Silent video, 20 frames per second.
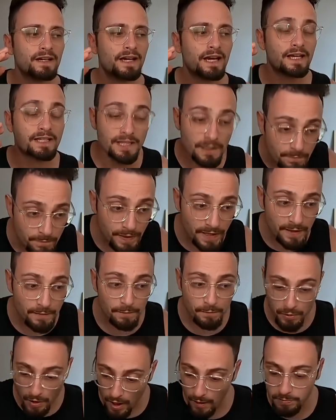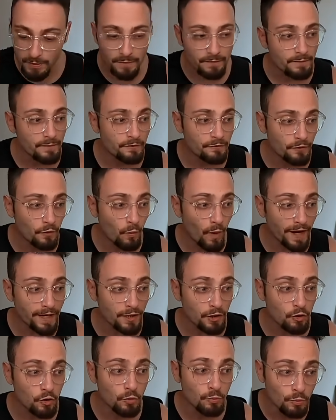it's a big problem for
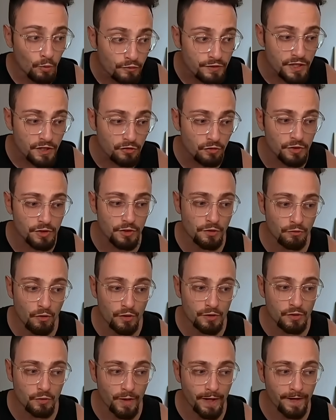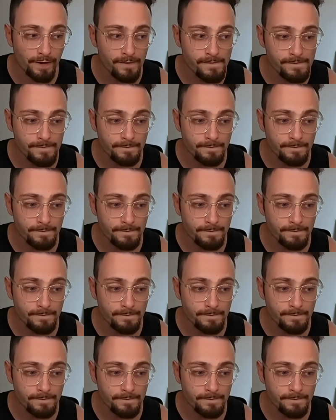white, who moves his rook to the wrong square.